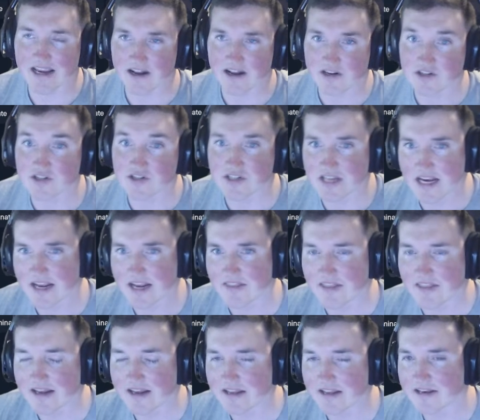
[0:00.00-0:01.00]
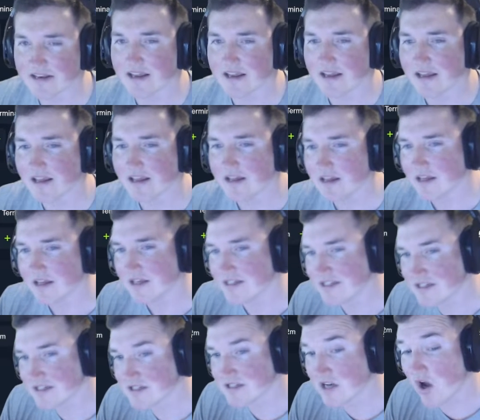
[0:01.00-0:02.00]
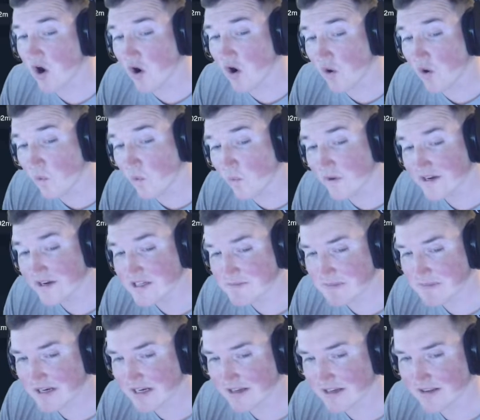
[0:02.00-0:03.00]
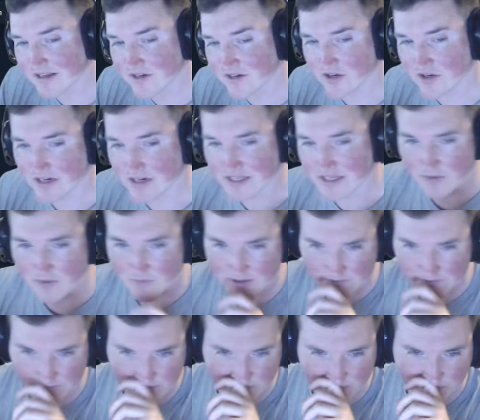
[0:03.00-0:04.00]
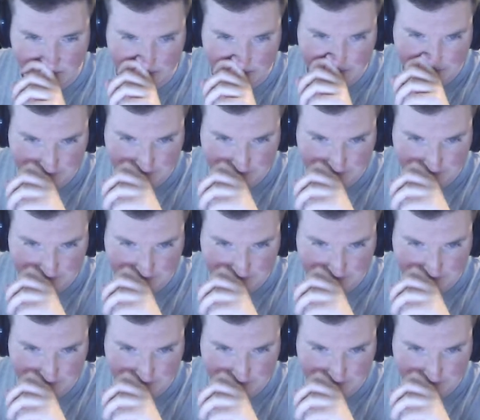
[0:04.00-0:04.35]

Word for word: understand that it doesn't always mean that you're going to get whatever you want